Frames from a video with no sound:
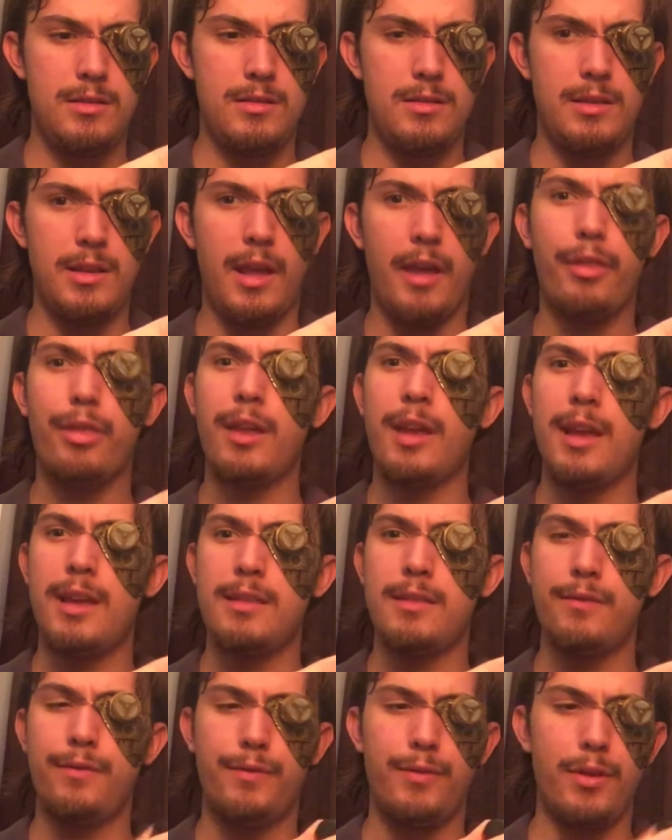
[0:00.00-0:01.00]
nothing
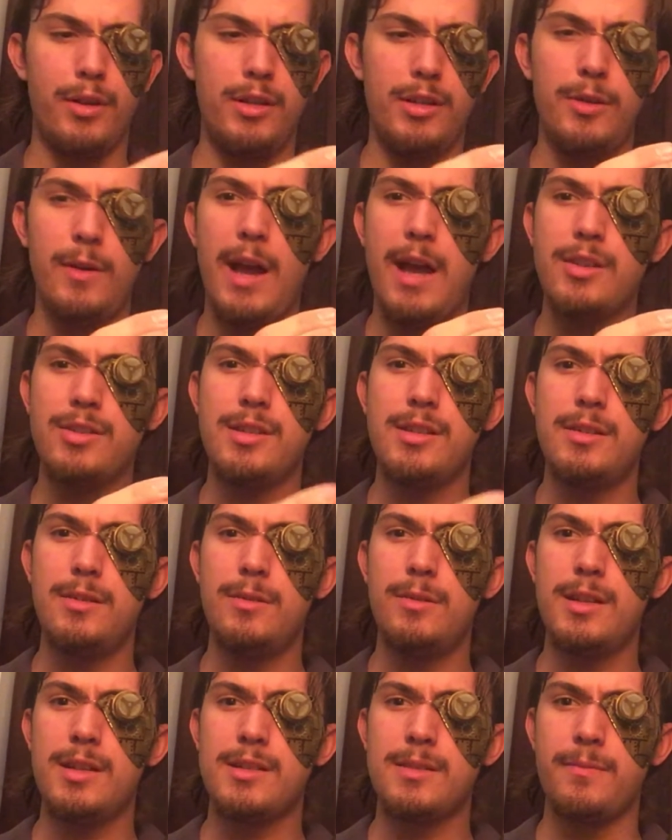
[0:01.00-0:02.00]
at the foot. You actually
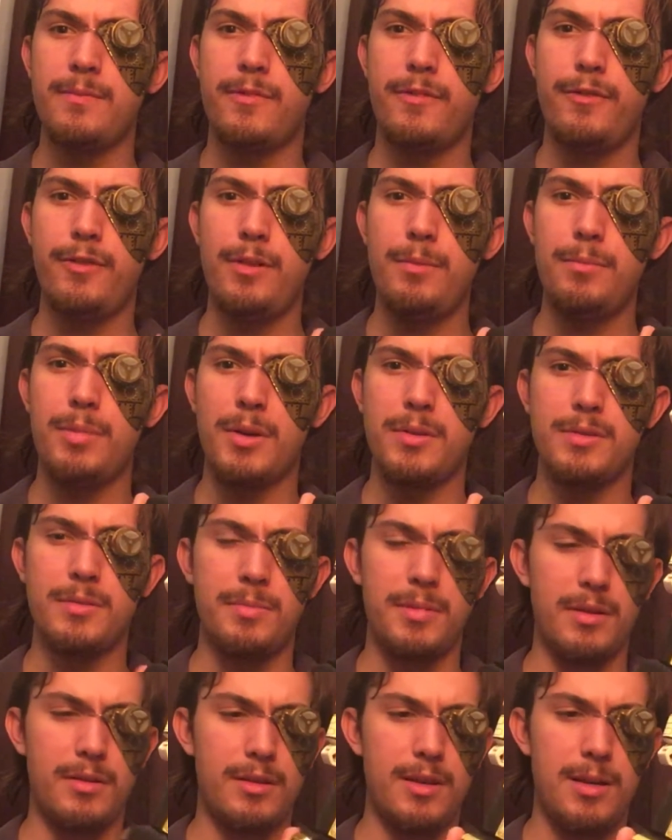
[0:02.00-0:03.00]
do get some foot
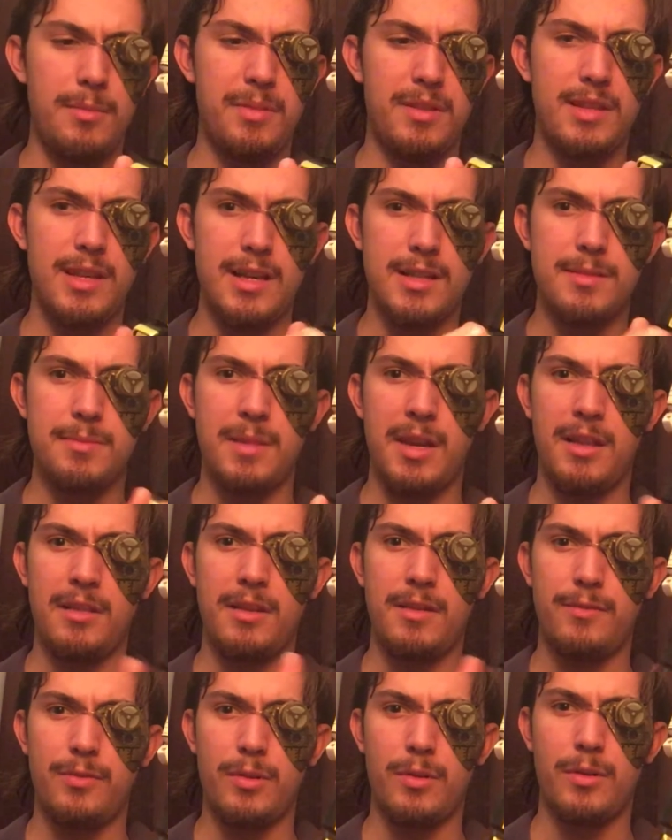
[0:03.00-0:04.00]
posability, but that's
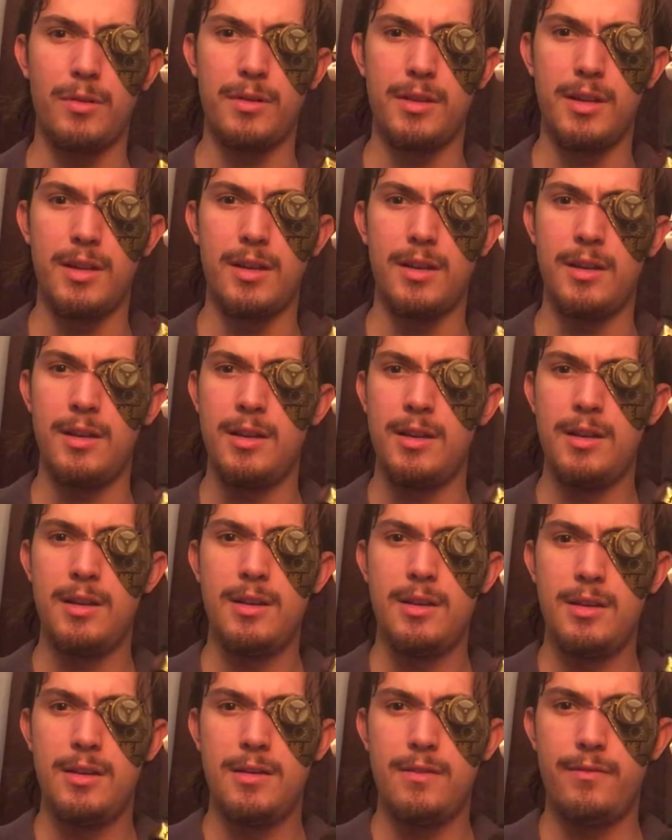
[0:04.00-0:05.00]
mainly for the
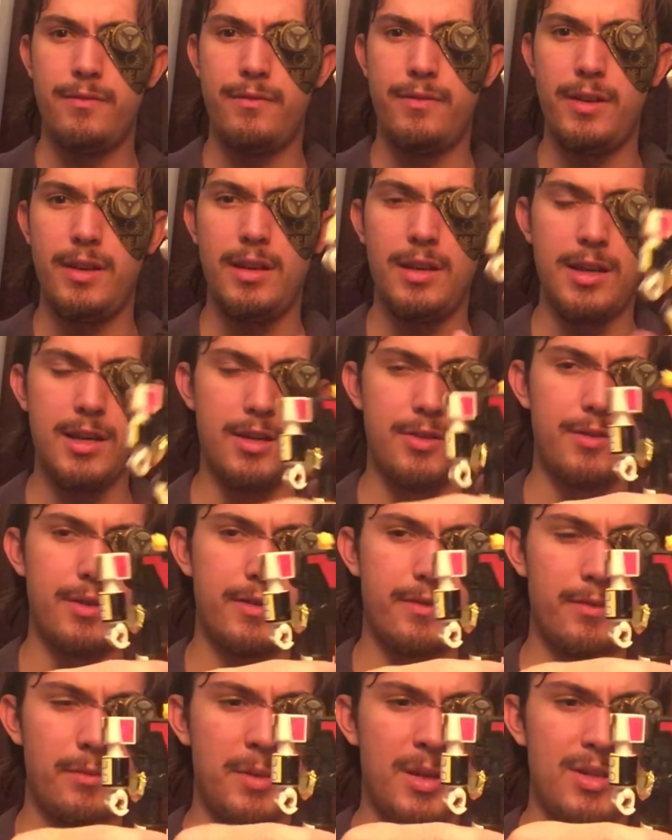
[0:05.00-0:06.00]

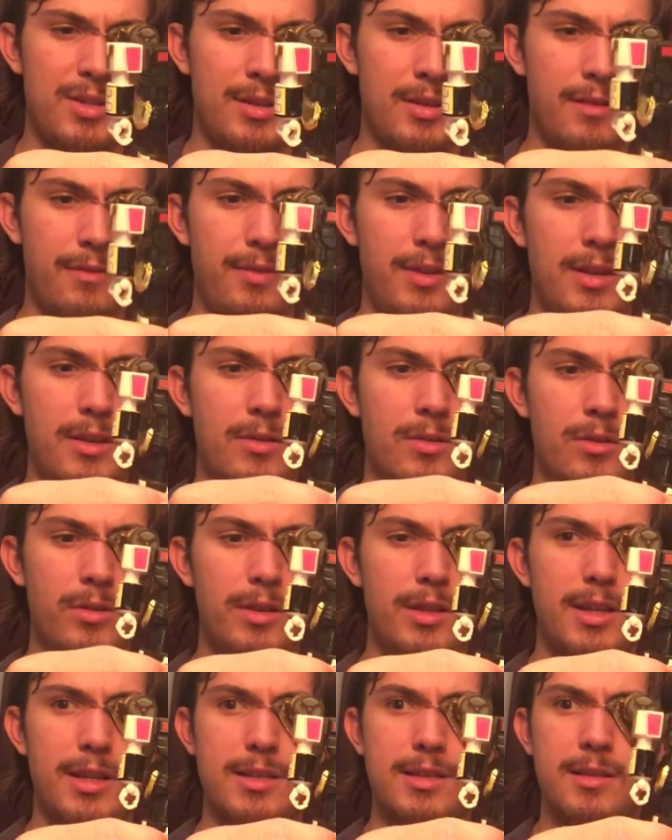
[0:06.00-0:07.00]
transformation in a vehicle.
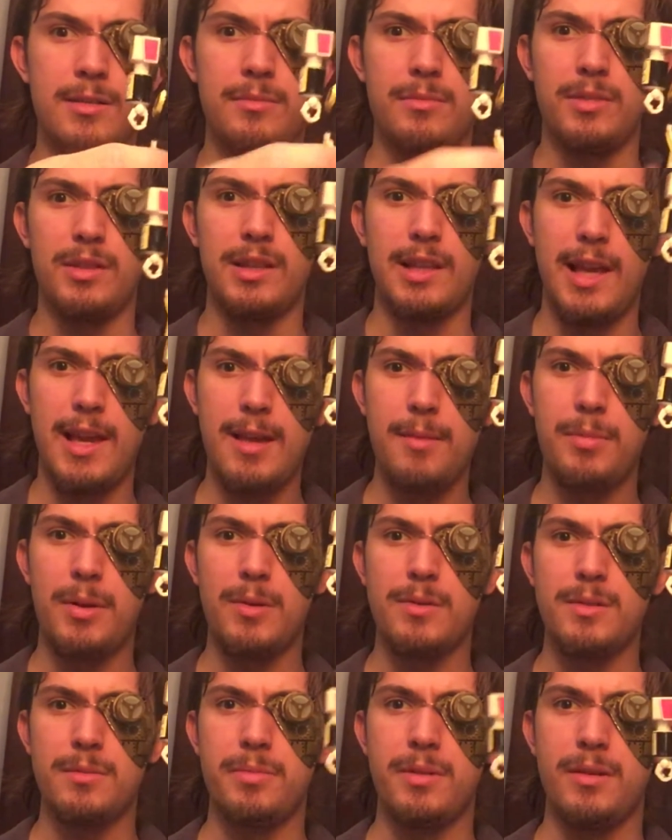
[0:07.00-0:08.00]
You get some leg
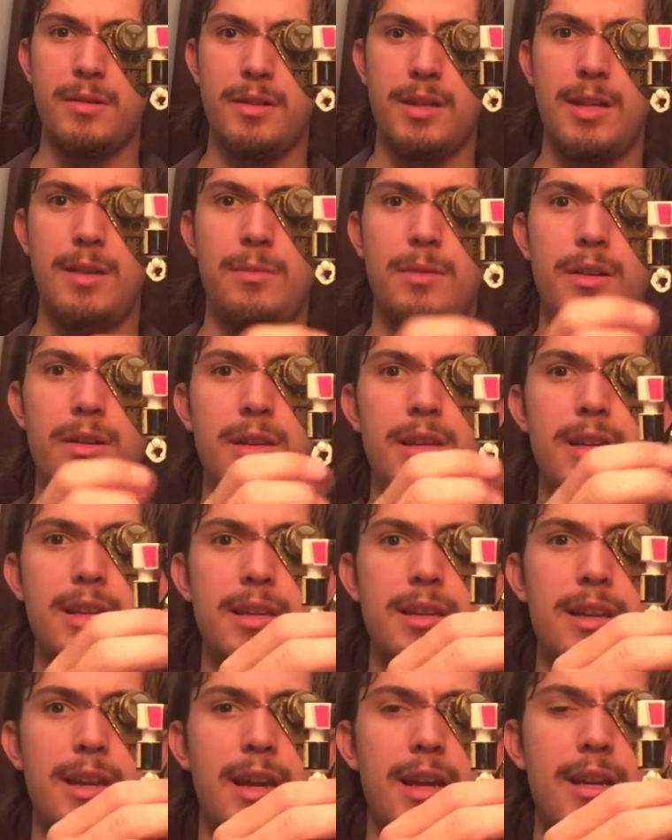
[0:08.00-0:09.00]
posability where you
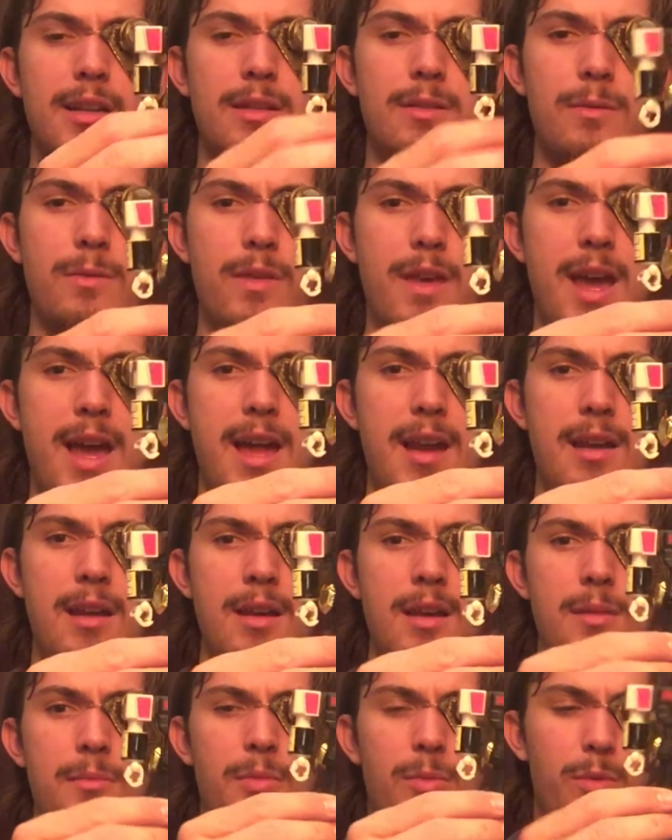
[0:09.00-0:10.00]
can kind of do that,
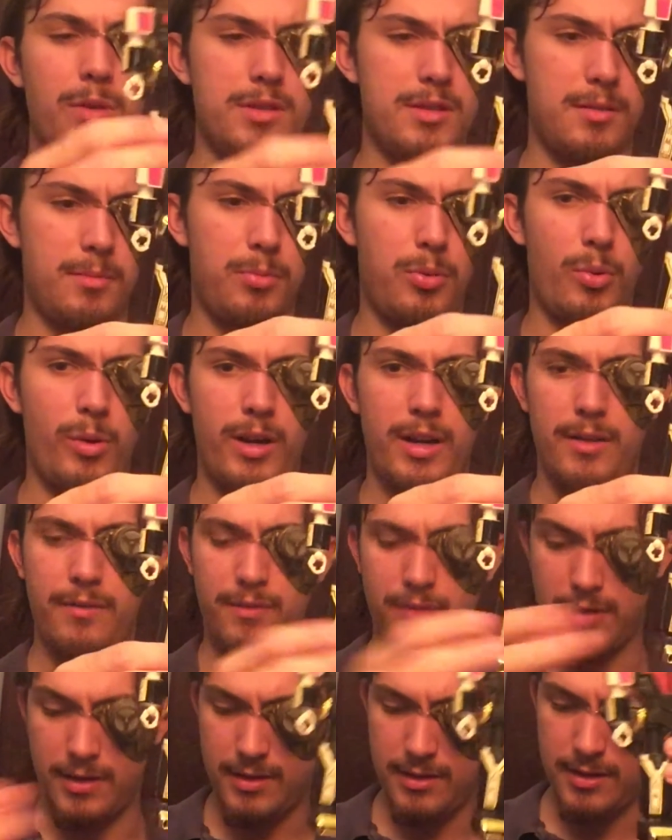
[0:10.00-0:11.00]
but what's the point
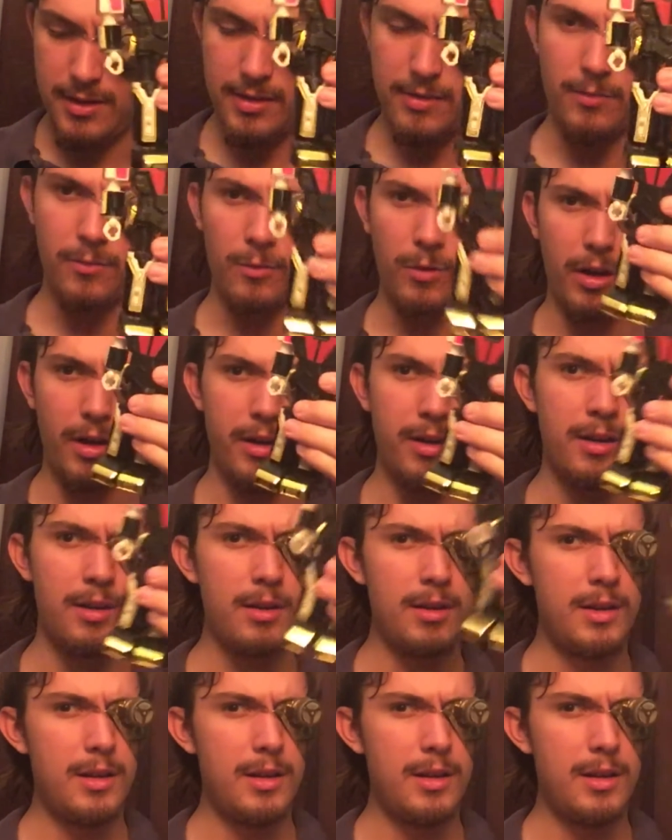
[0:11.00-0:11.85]
if it doesn't work?